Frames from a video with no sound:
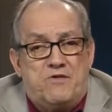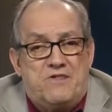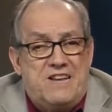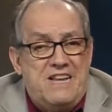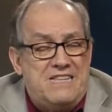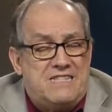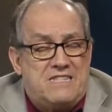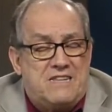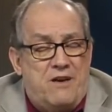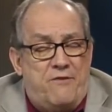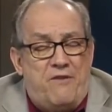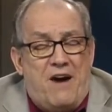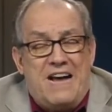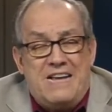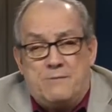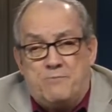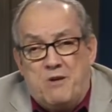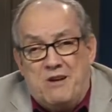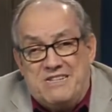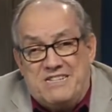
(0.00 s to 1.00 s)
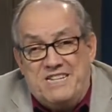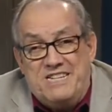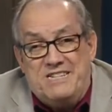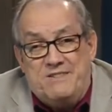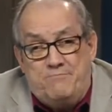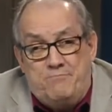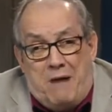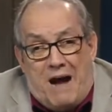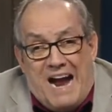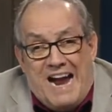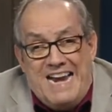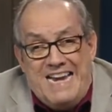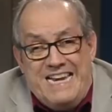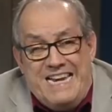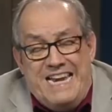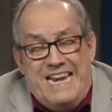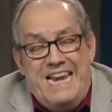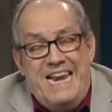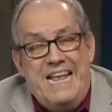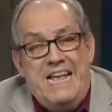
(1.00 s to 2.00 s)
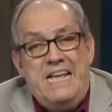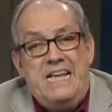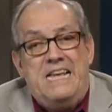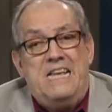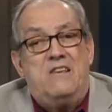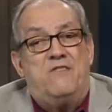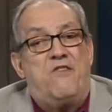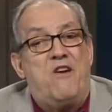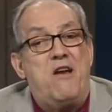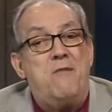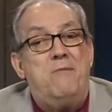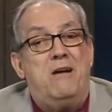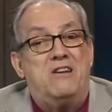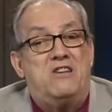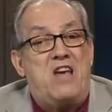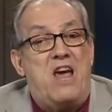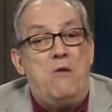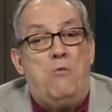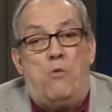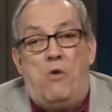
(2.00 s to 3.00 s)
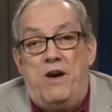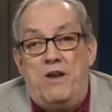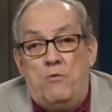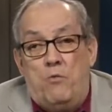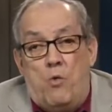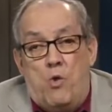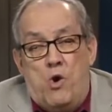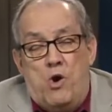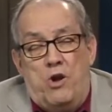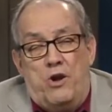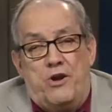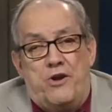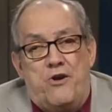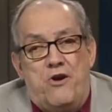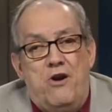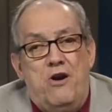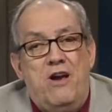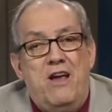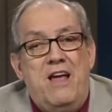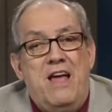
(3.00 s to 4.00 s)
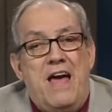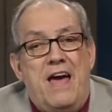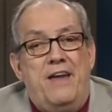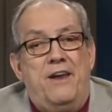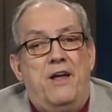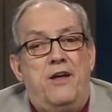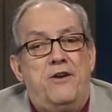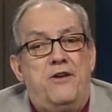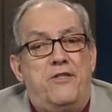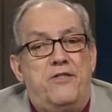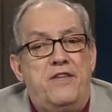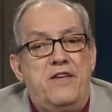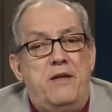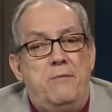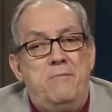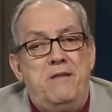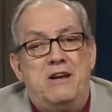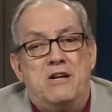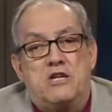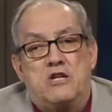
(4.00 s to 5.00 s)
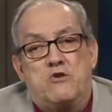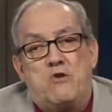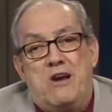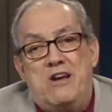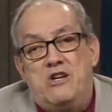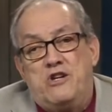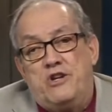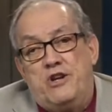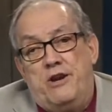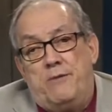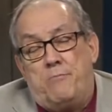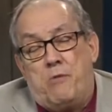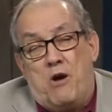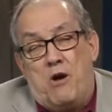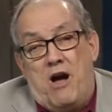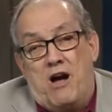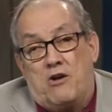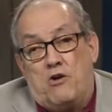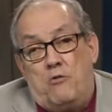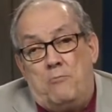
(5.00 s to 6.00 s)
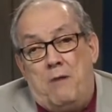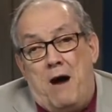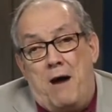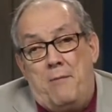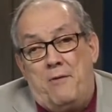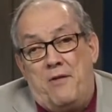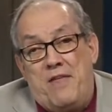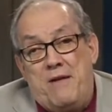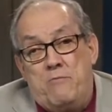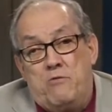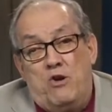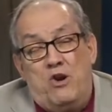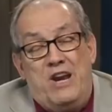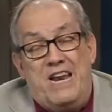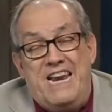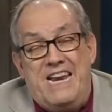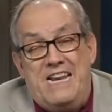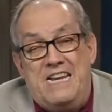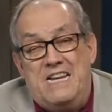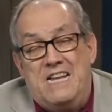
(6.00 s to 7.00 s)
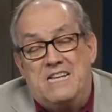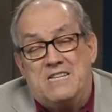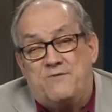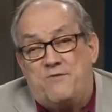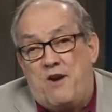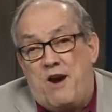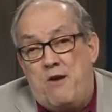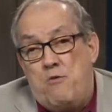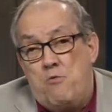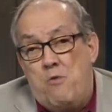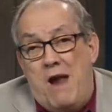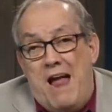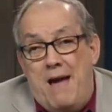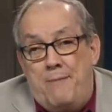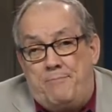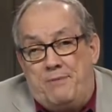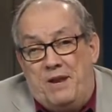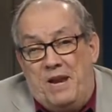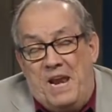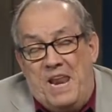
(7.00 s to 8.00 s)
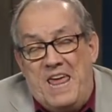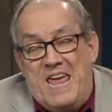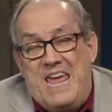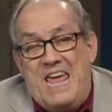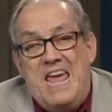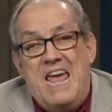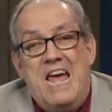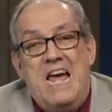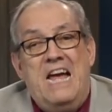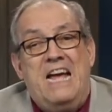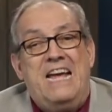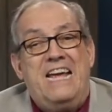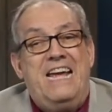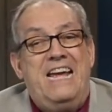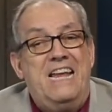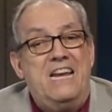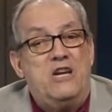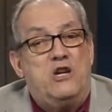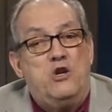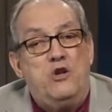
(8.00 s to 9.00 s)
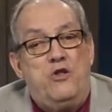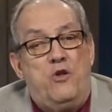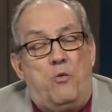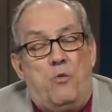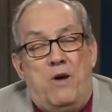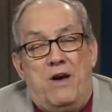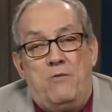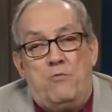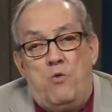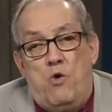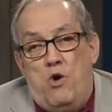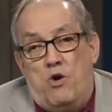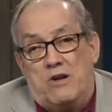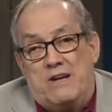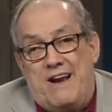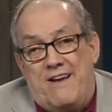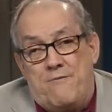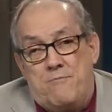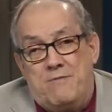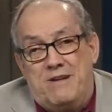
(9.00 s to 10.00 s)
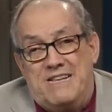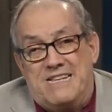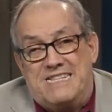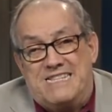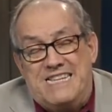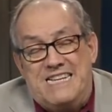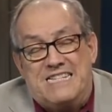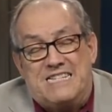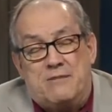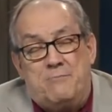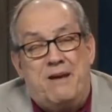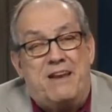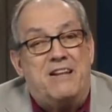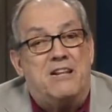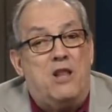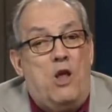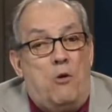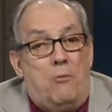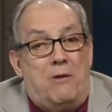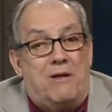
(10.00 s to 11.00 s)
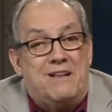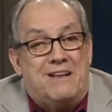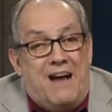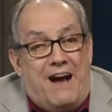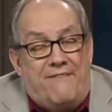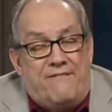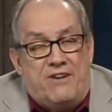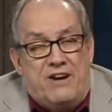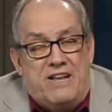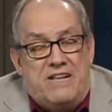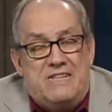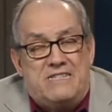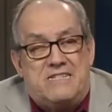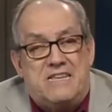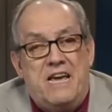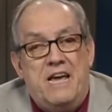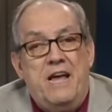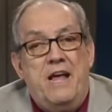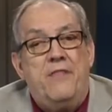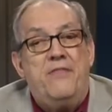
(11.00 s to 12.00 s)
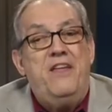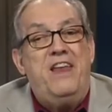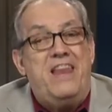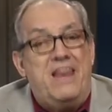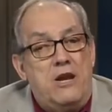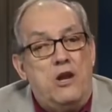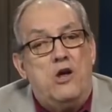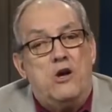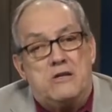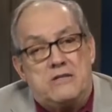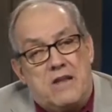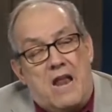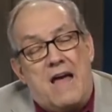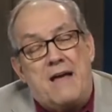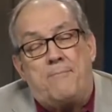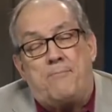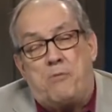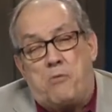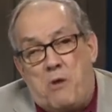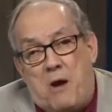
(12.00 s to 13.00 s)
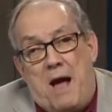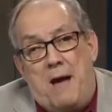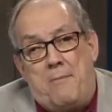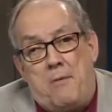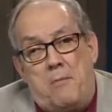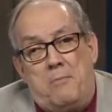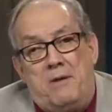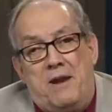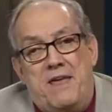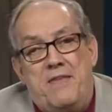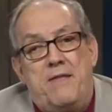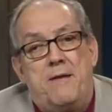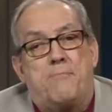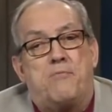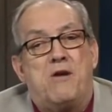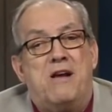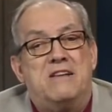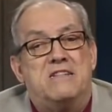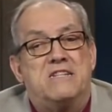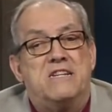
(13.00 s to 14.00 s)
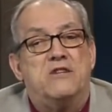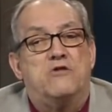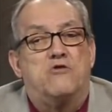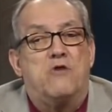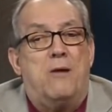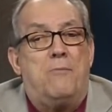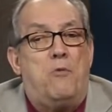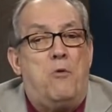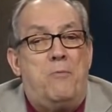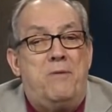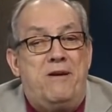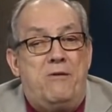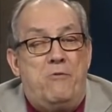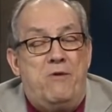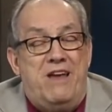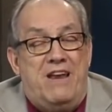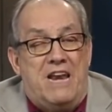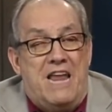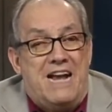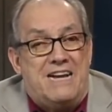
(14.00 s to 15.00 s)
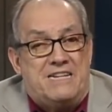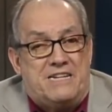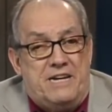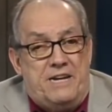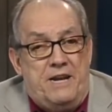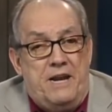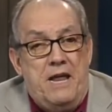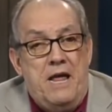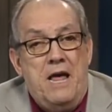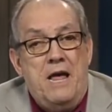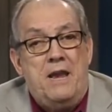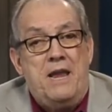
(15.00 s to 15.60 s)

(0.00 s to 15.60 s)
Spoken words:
since Vice President Biden is very much a one-worlder, and under the administration of Barack Obama, they were leading us very rapidly into the one-world governmental system and global governance, then it looks like probably that President Trump will be reelected.